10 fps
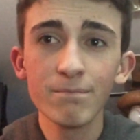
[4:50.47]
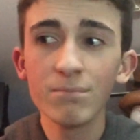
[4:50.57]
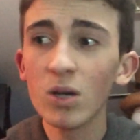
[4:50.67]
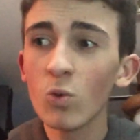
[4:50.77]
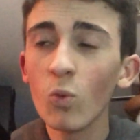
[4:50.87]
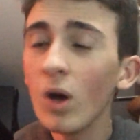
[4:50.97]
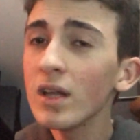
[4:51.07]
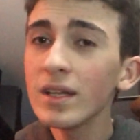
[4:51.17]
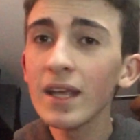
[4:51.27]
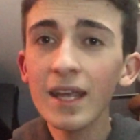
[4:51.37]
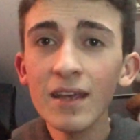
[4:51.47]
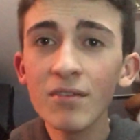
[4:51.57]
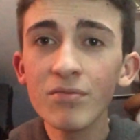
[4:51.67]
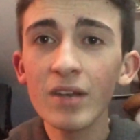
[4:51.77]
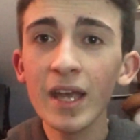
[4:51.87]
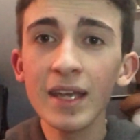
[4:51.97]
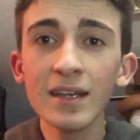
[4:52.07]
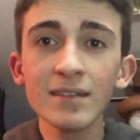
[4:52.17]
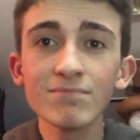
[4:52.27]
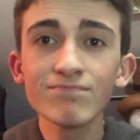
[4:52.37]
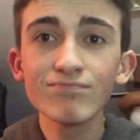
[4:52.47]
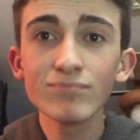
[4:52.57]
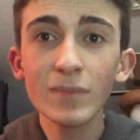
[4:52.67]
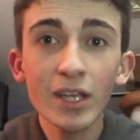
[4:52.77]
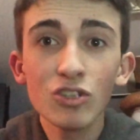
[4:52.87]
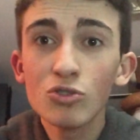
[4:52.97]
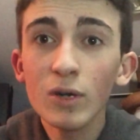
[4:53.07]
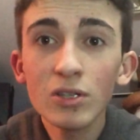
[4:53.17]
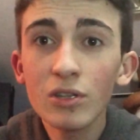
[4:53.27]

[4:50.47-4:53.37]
But what if Joel